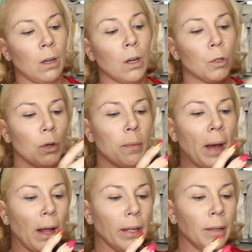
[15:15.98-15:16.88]
contouring
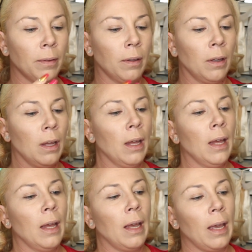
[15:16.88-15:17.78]
palette,
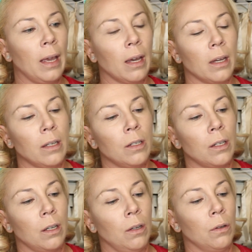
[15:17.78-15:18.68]
and
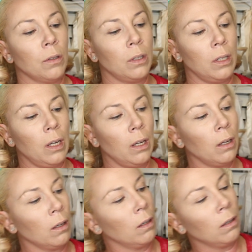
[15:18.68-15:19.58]
you'll see